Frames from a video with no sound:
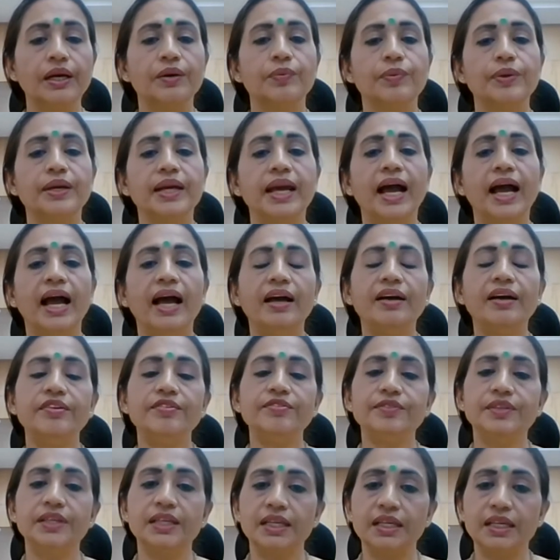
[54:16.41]
we
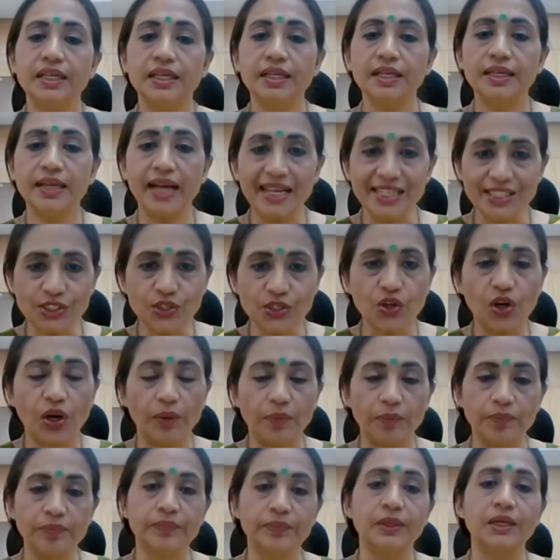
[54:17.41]
have the
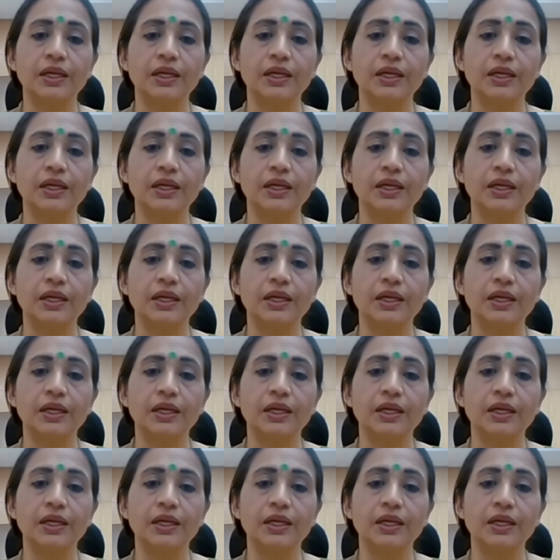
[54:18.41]
NASCOM